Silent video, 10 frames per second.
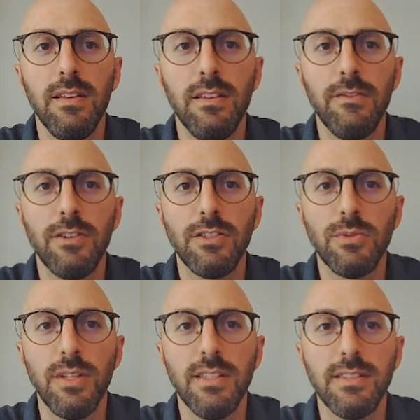first
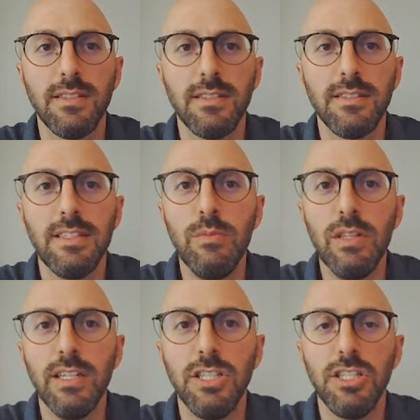one is
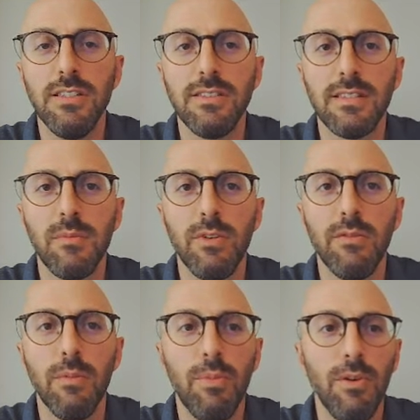Simulation Summary
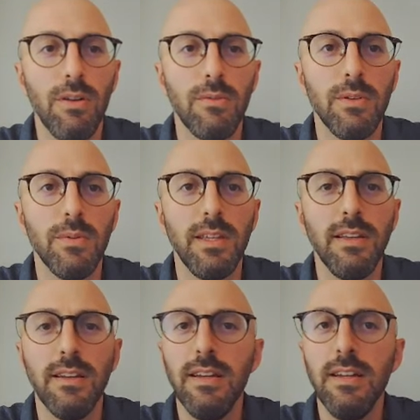Report. When
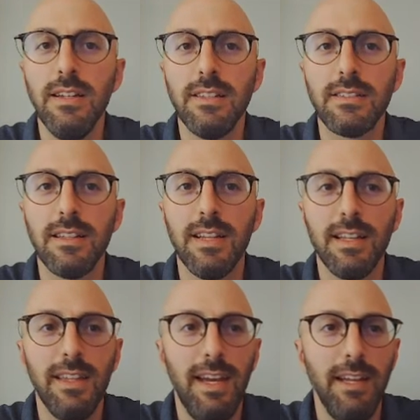we
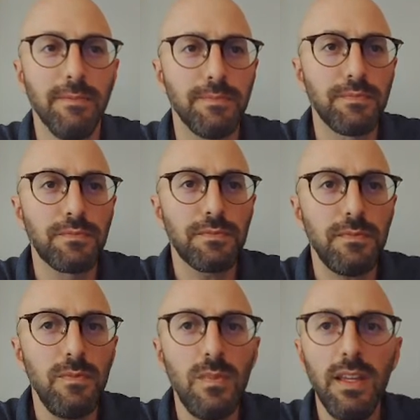select that,
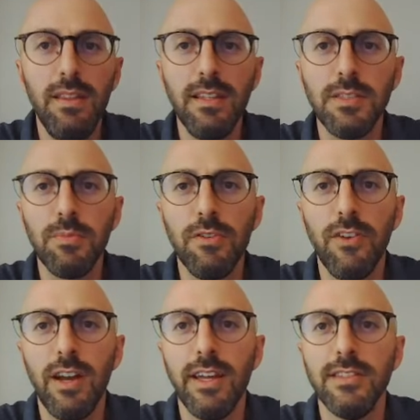this
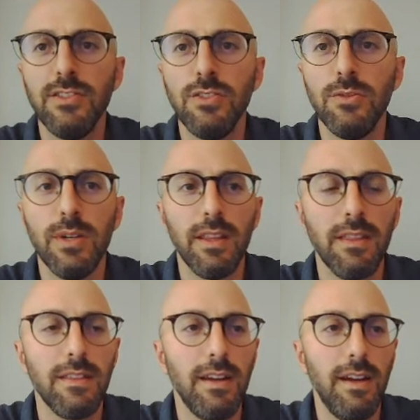provides you
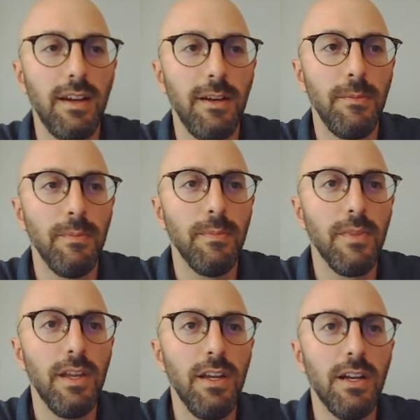with an
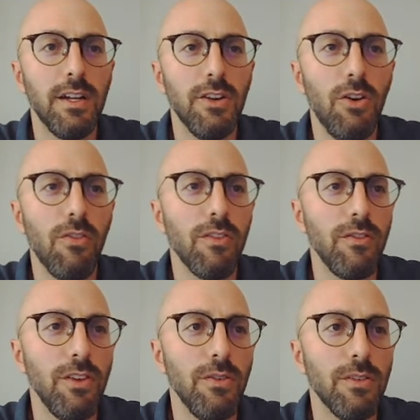
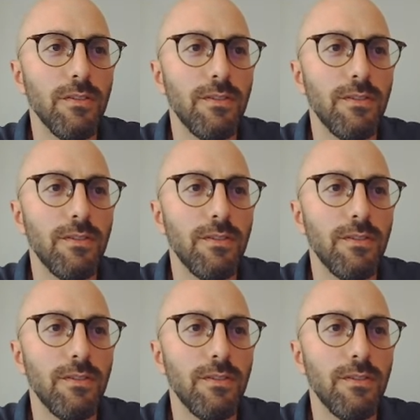overview